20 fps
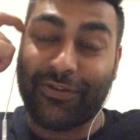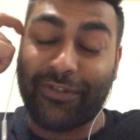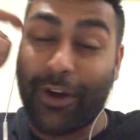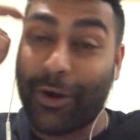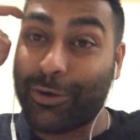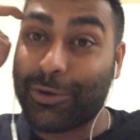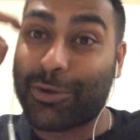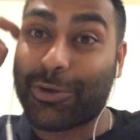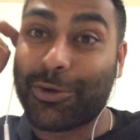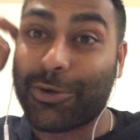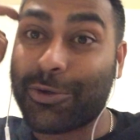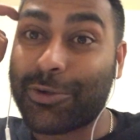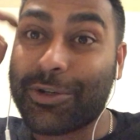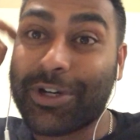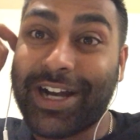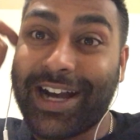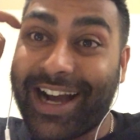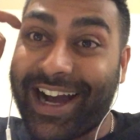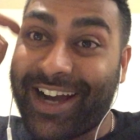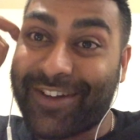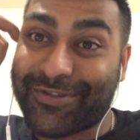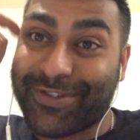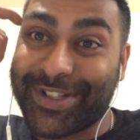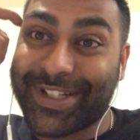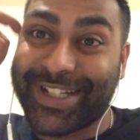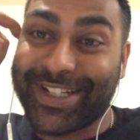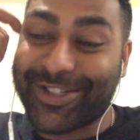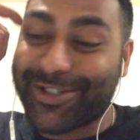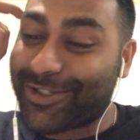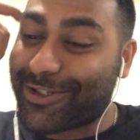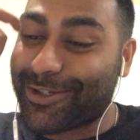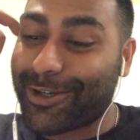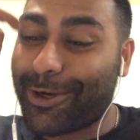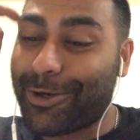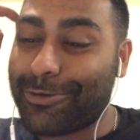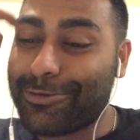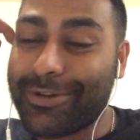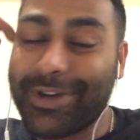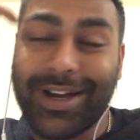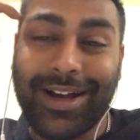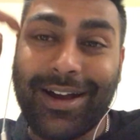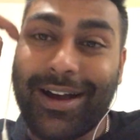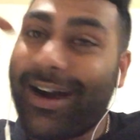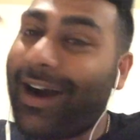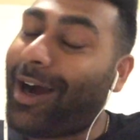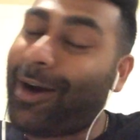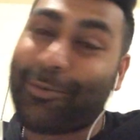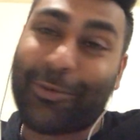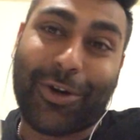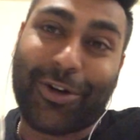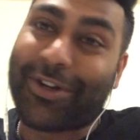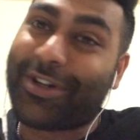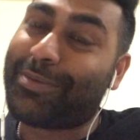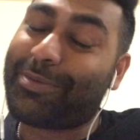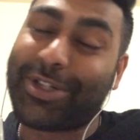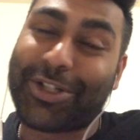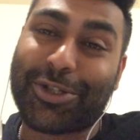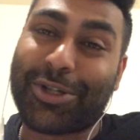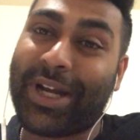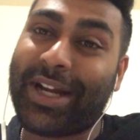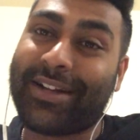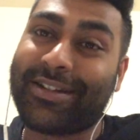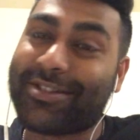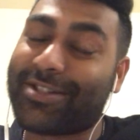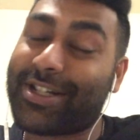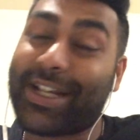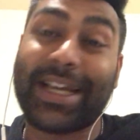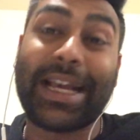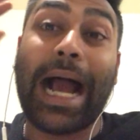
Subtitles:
phone call after this, so I'm not going to be training today.